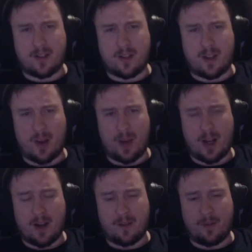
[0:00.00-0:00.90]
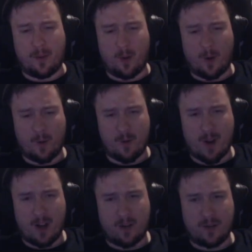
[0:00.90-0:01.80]
so now we have the 4th
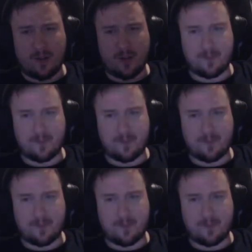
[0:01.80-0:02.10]
round.